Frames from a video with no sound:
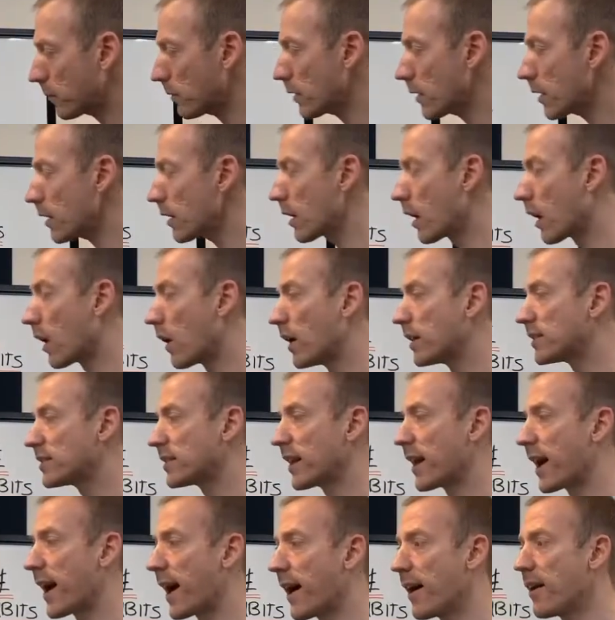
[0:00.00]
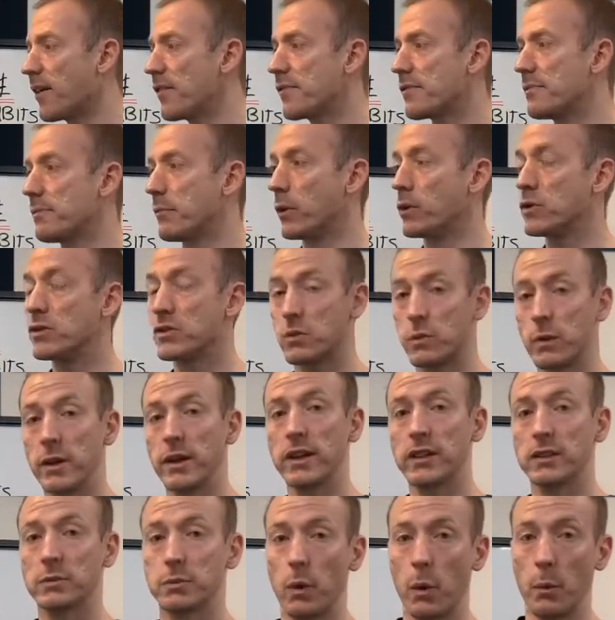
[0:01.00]
clients that I have, most
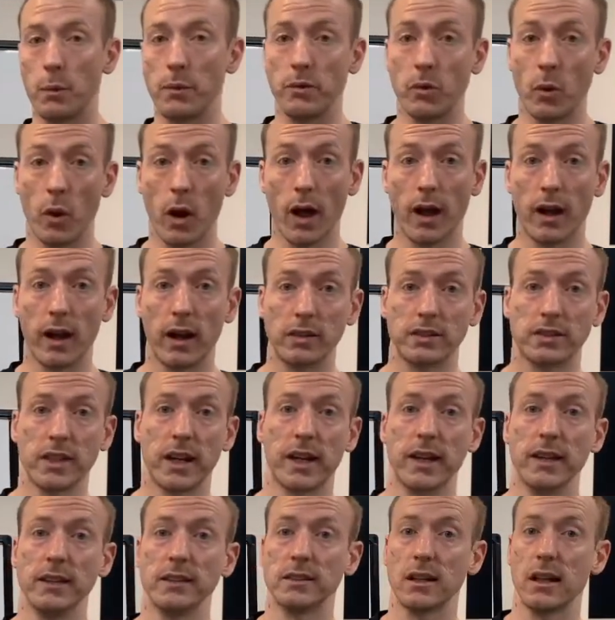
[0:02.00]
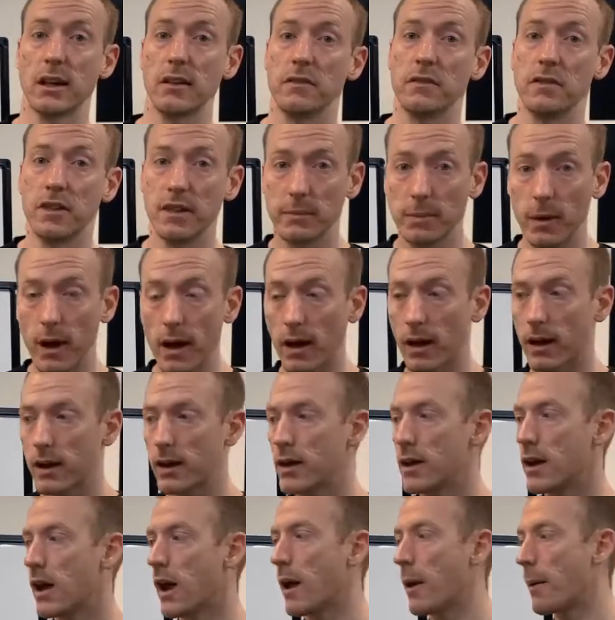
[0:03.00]
weeks when we do like our check-ins and our feedback,
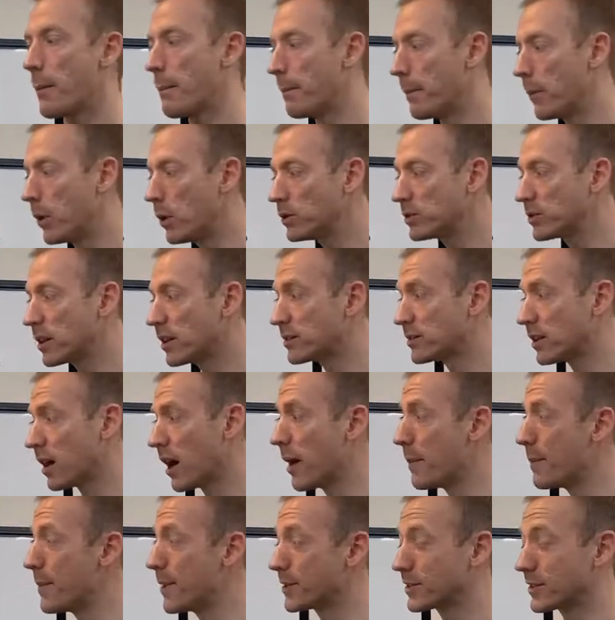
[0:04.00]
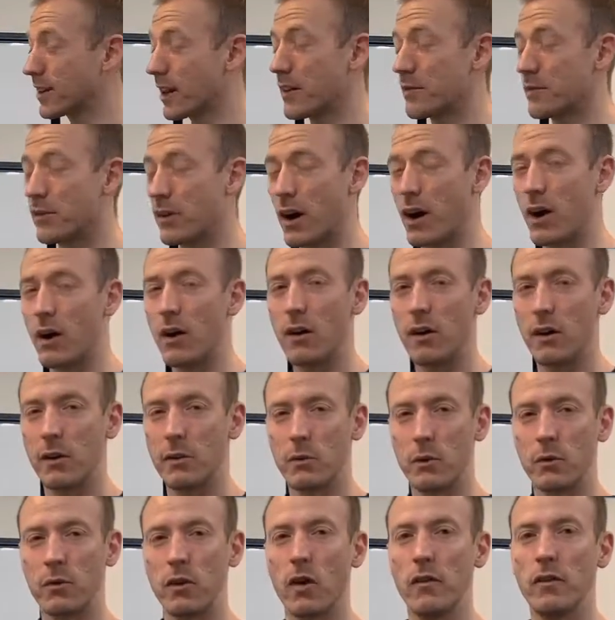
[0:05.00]
most of the time it's kind of
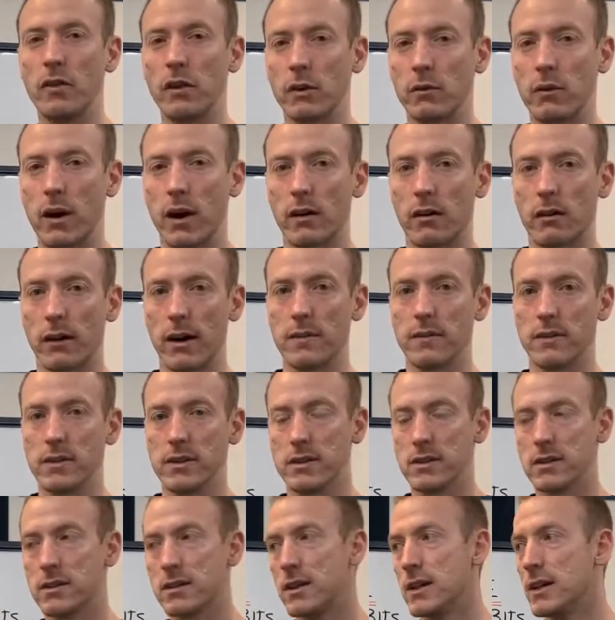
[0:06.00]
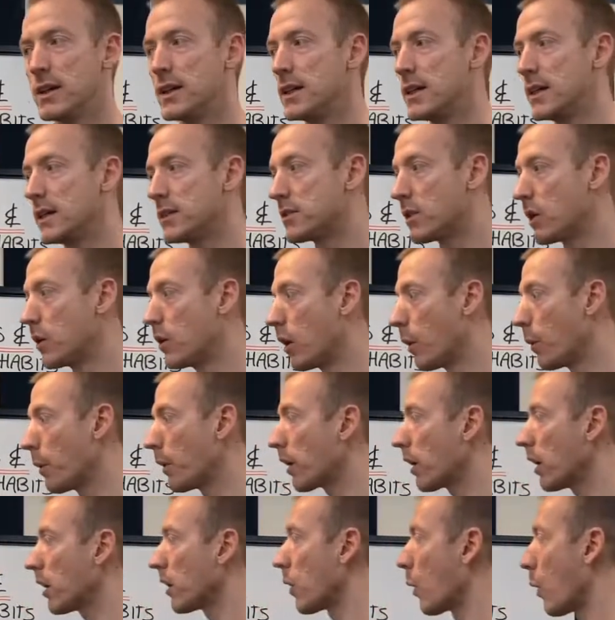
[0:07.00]
revolving around cravings. So I want to
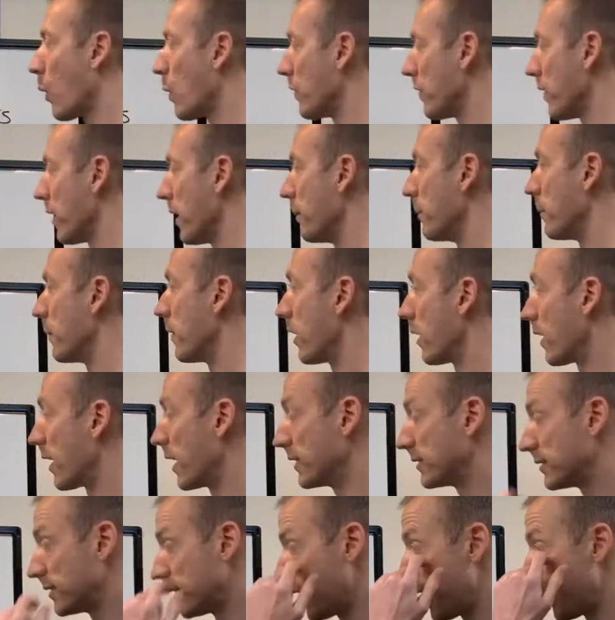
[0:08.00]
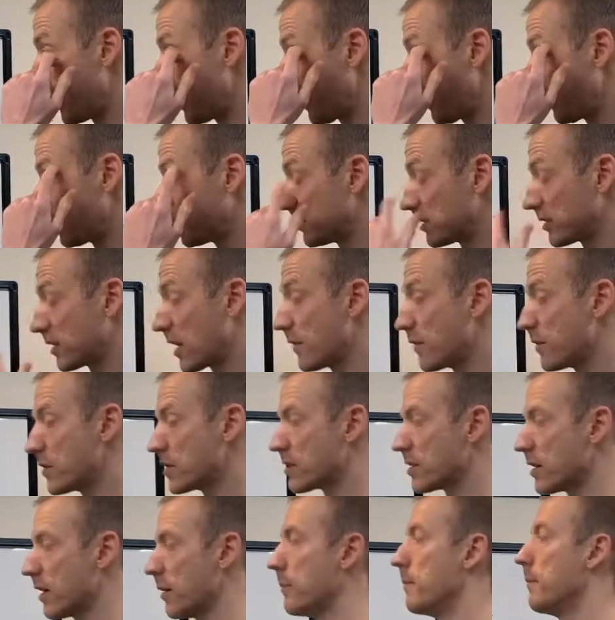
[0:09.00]
kind of go over them, all right, today, just give you
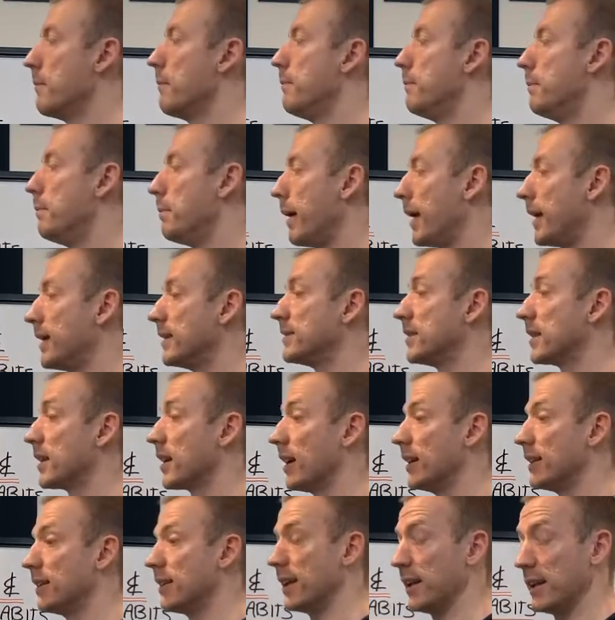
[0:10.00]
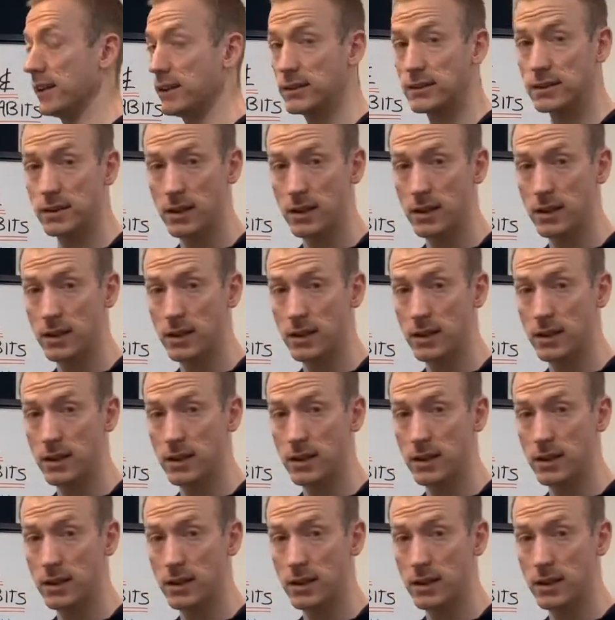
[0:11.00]
some basic ideas